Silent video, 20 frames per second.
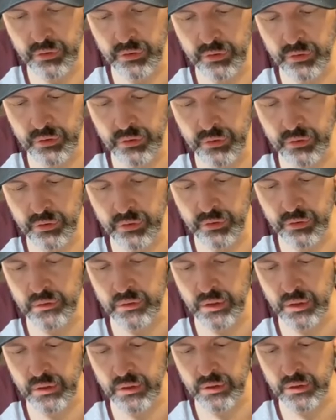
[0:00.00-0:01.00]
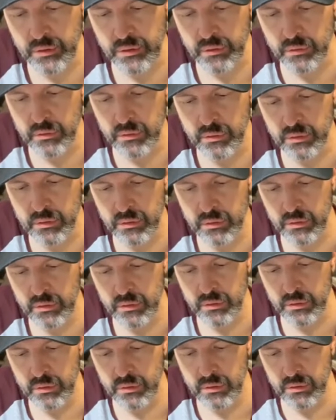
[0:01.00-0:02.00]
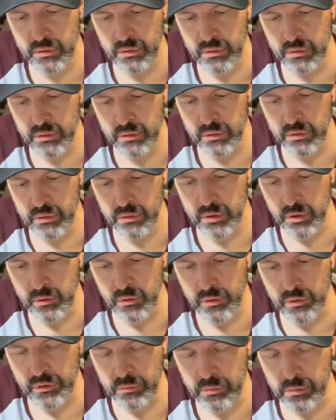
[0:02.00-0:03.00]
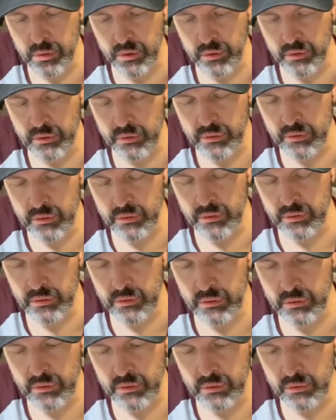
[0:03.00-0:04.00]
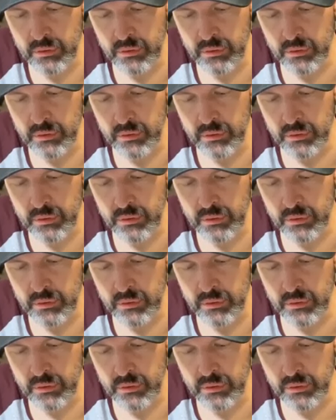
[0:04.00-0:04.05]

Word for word: I just feel him putting his head down over his brother.